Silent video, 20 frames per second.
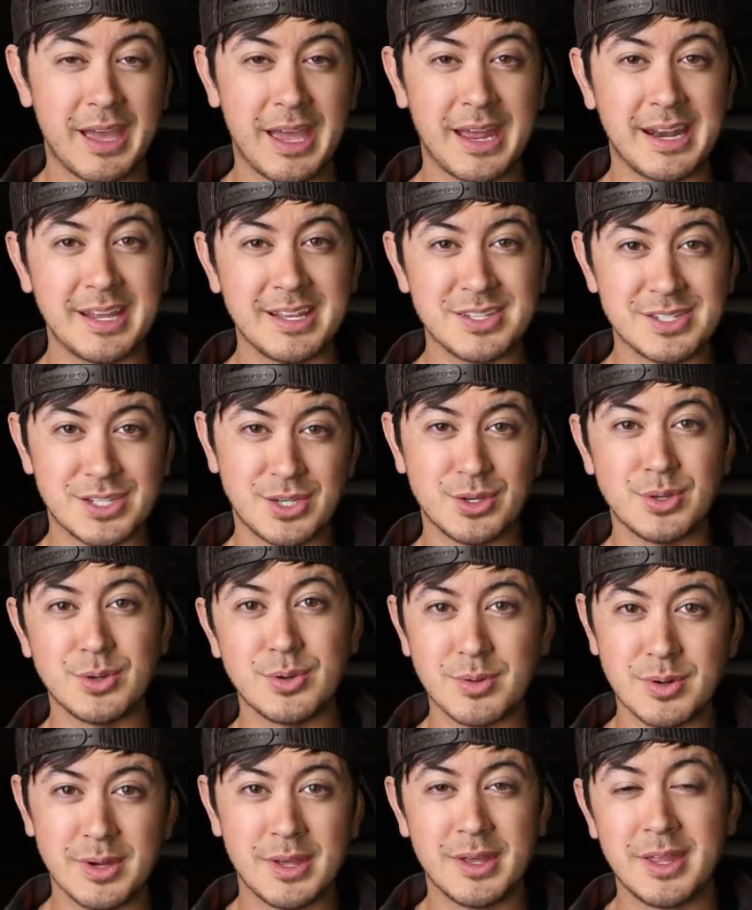and
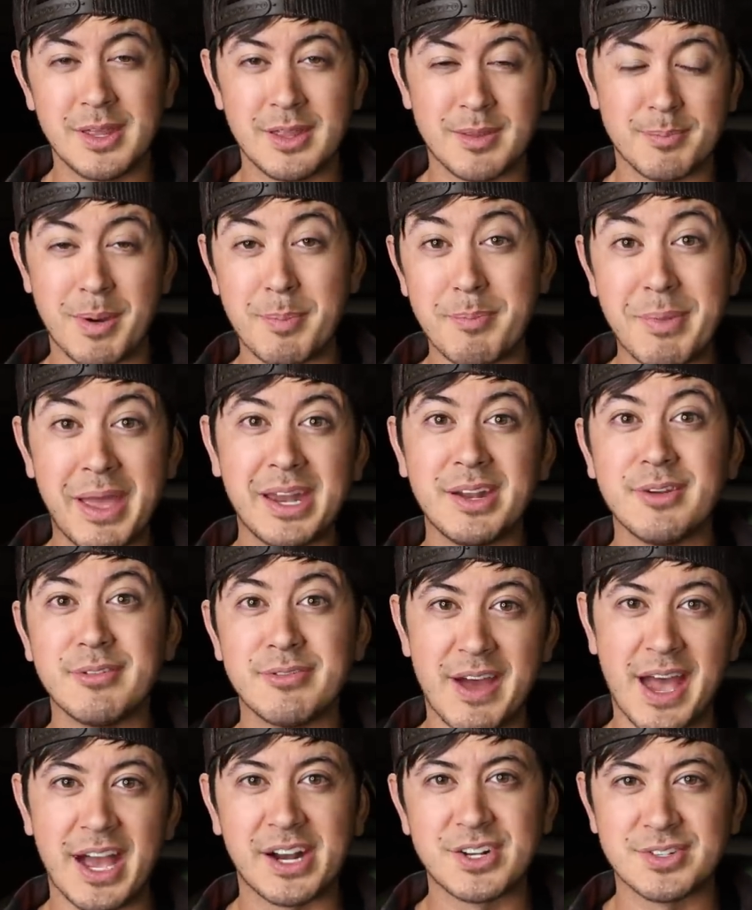into my
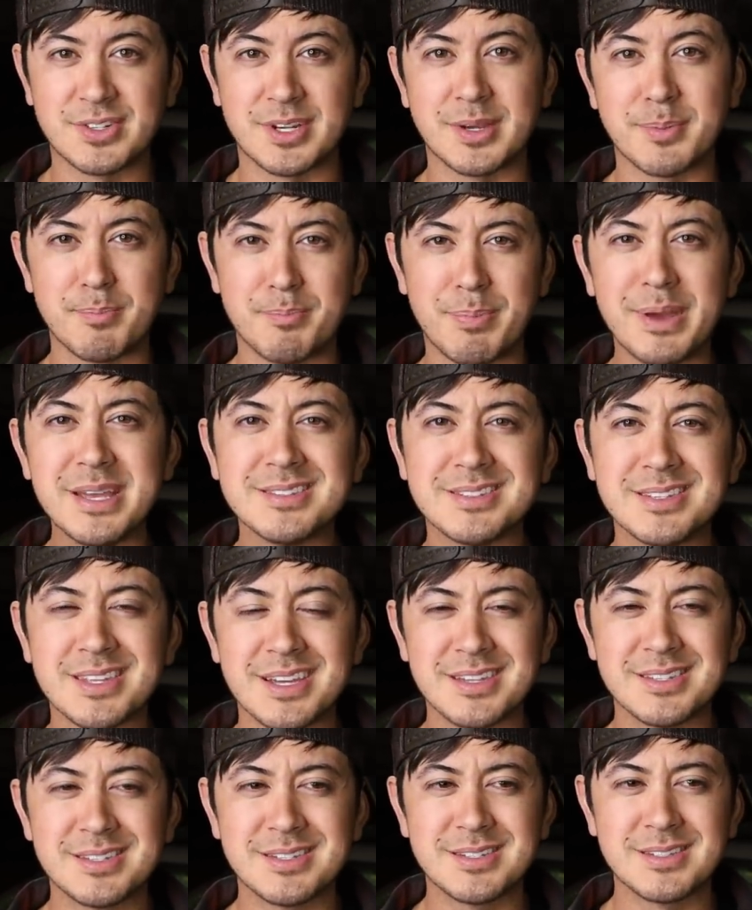manufacturing
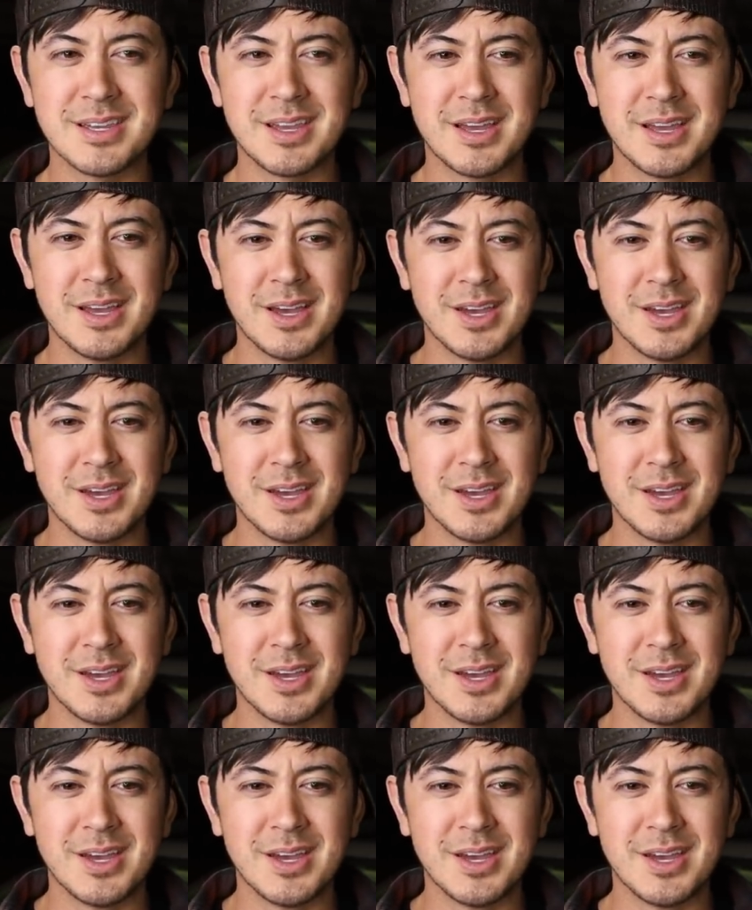business.